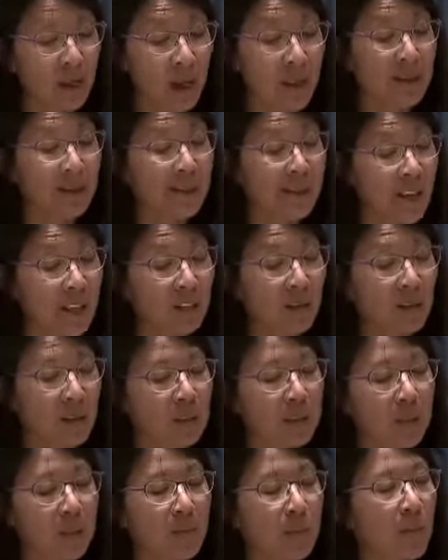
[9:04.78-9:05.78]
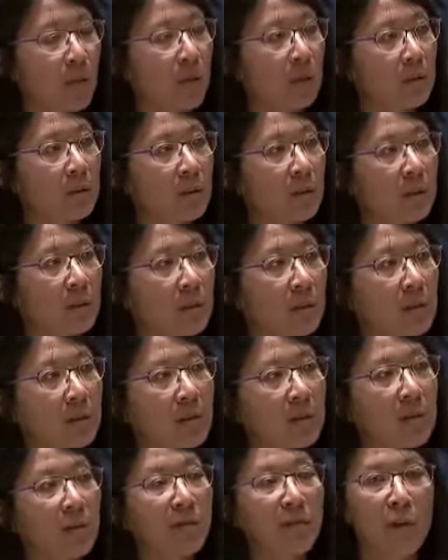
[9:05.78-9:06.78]
and set an example
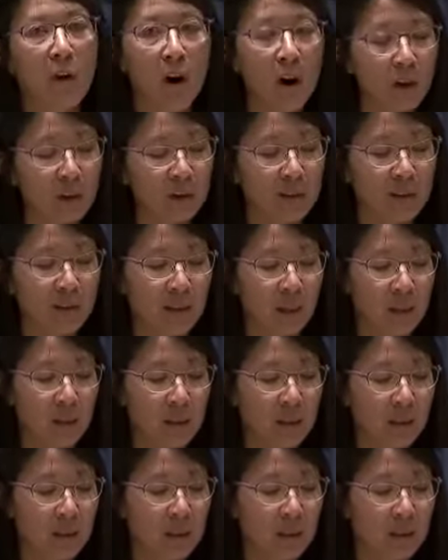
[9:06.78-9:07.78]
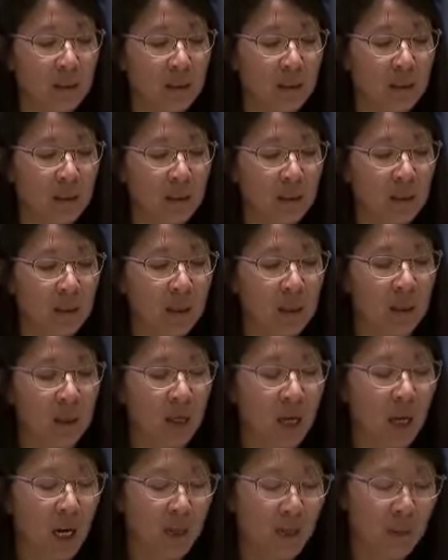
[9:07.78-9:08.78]
for all the states.
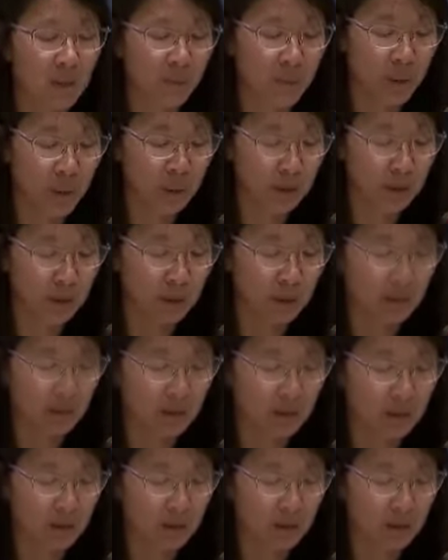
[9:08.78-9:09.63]
I repeat,